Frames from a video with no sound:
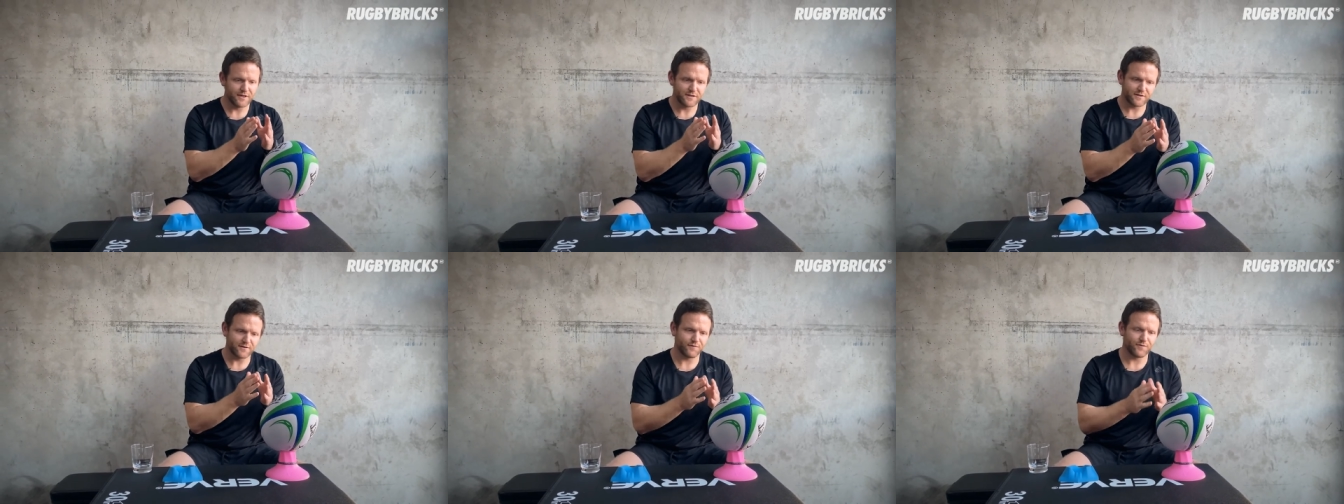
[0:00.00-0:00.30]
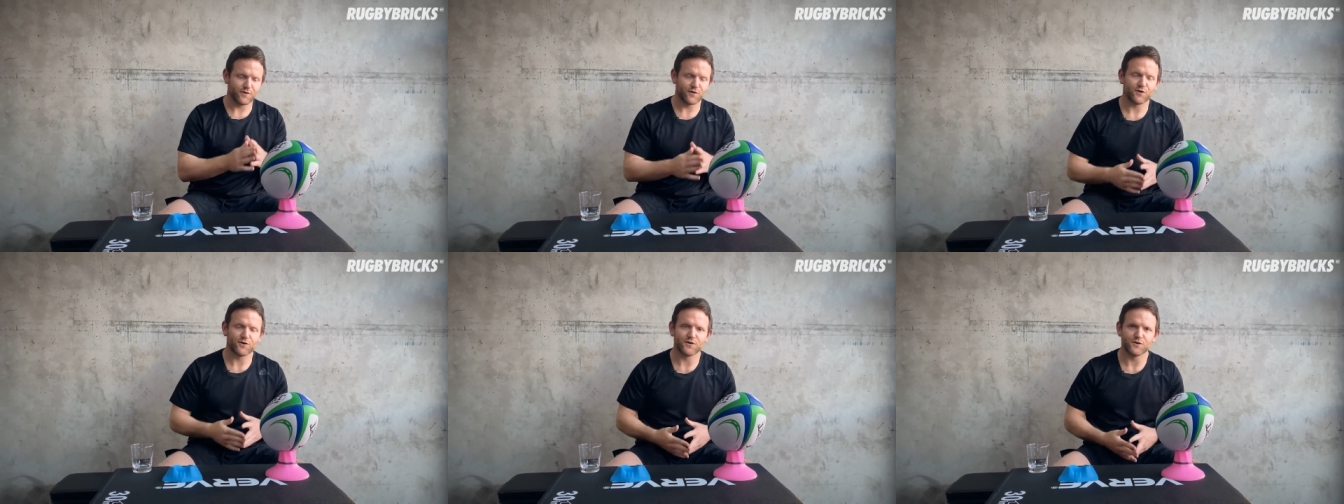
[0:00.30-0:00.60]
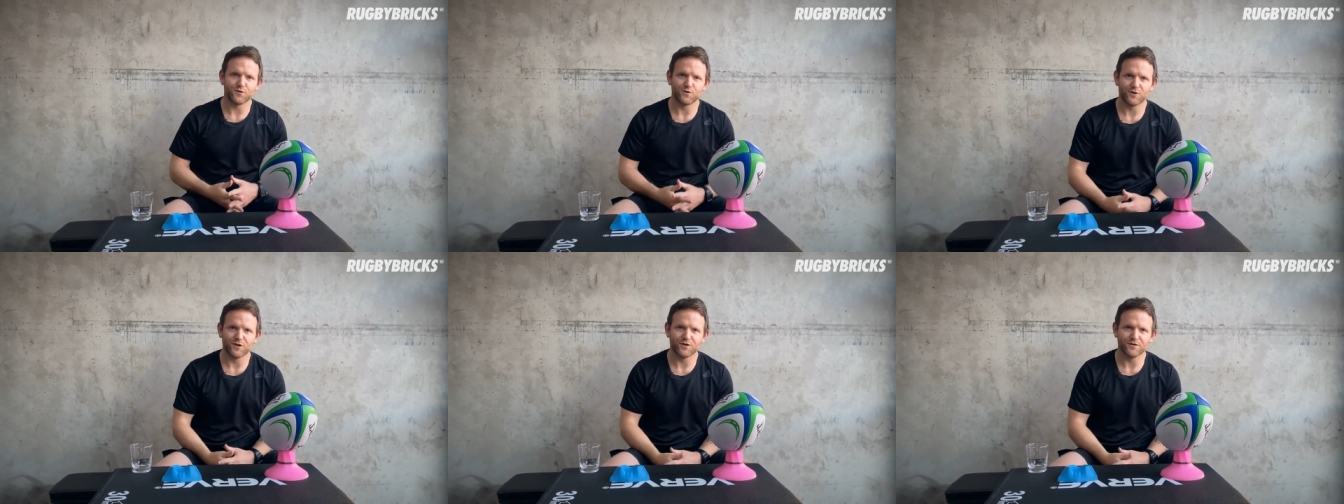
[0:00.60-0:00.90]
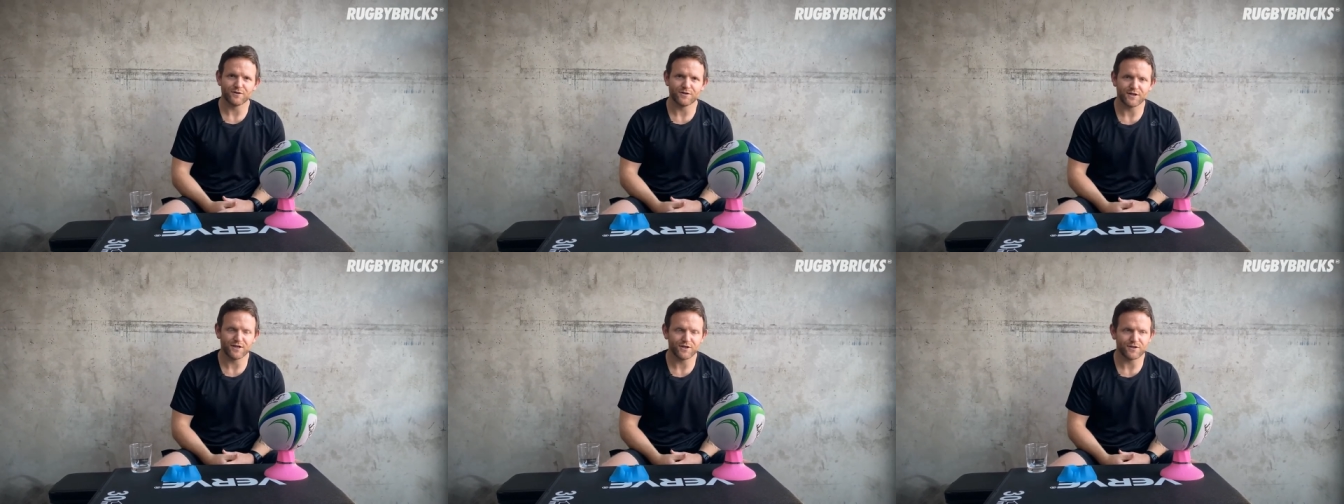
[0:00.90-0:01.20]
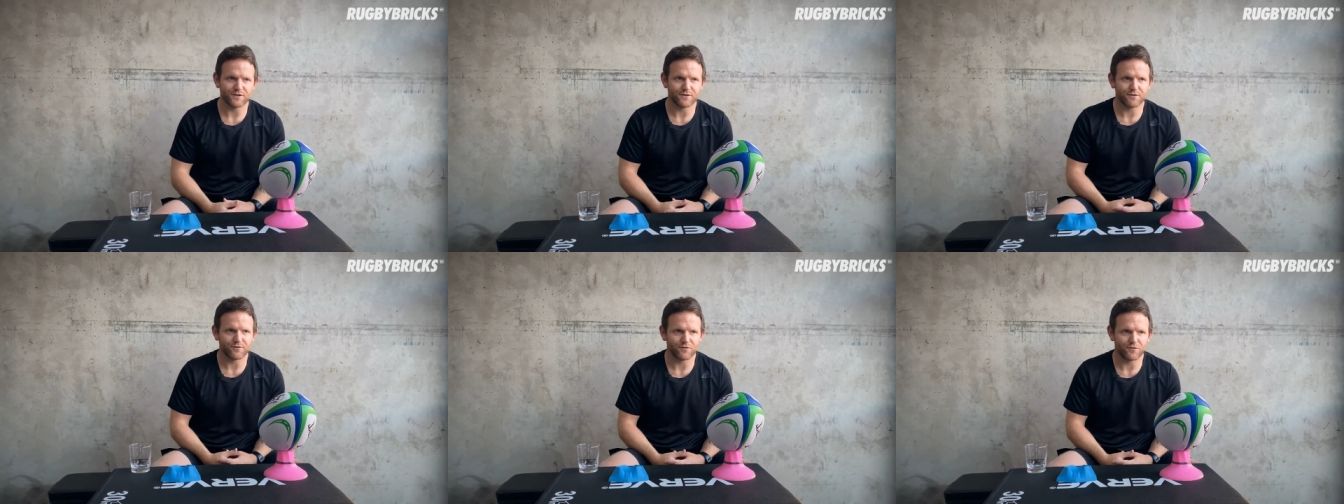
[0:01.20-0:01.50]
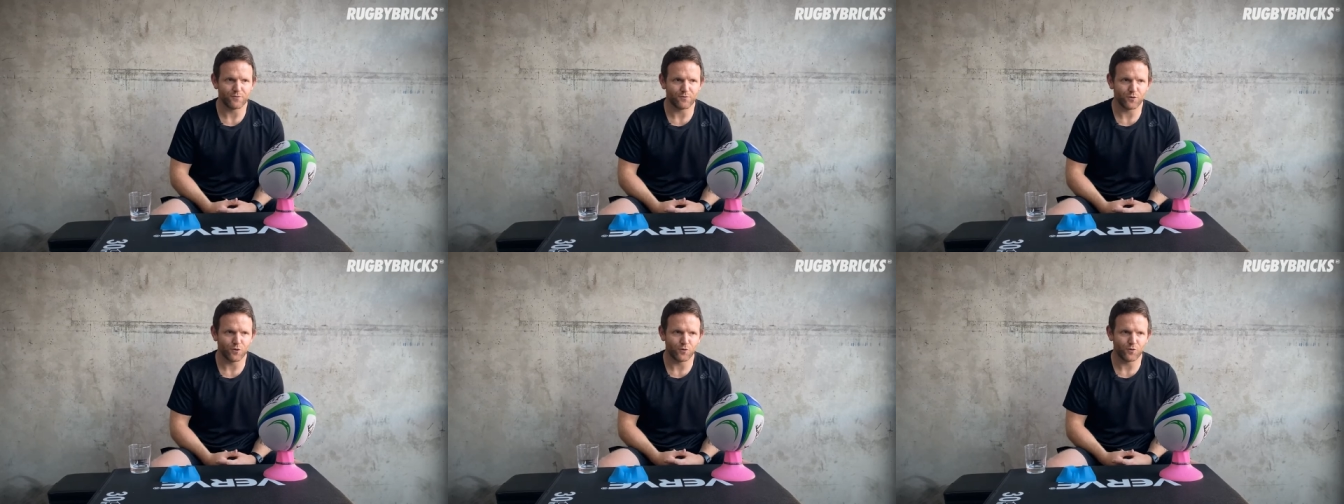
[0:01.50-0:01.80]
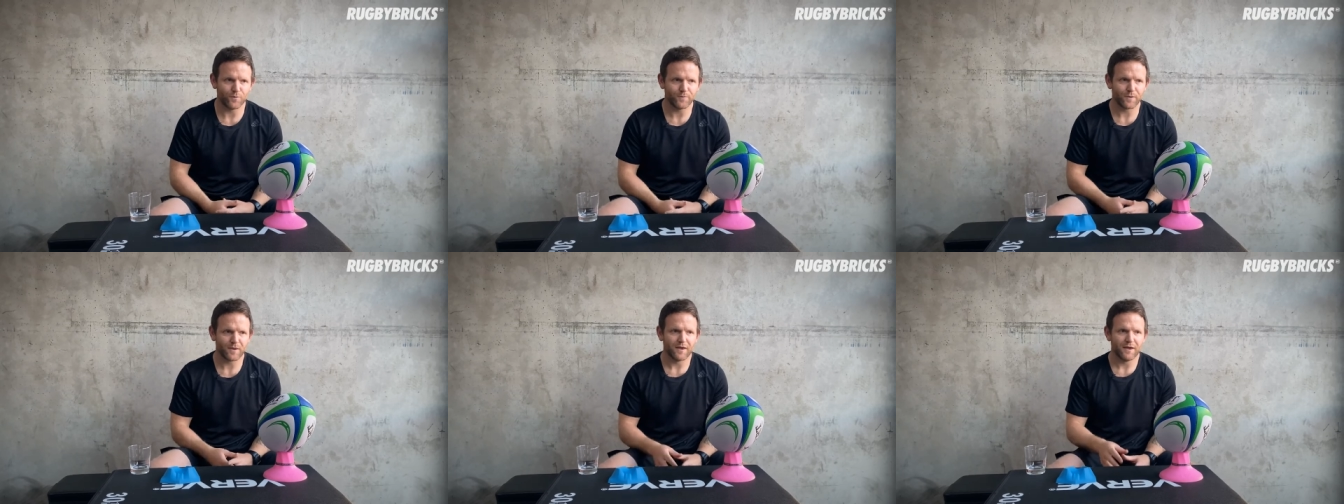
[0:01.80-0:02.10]
to focus all your attention through the
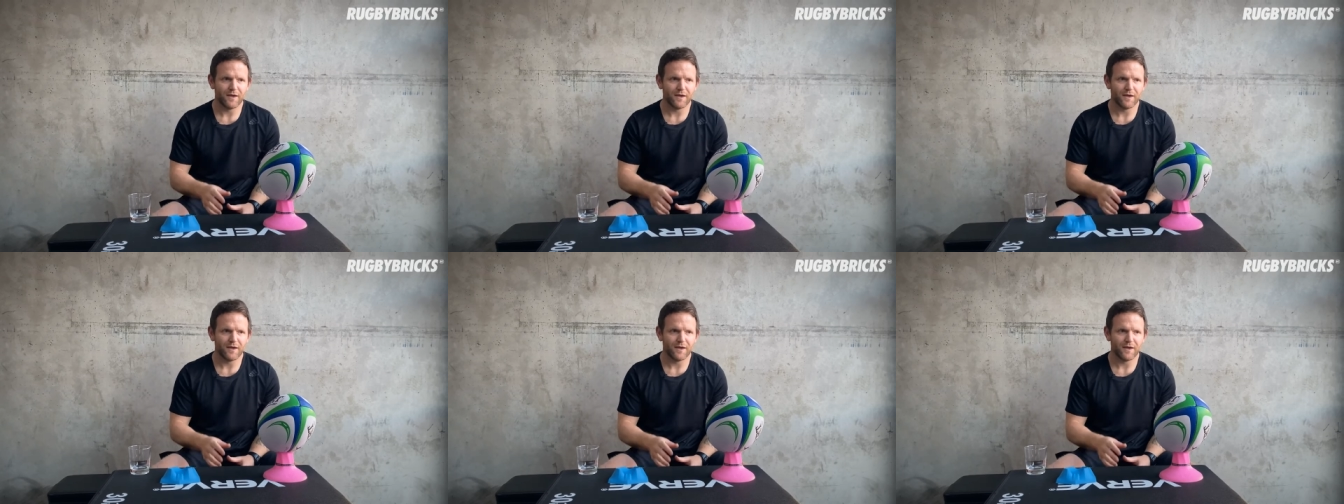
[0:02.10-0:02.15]
ball.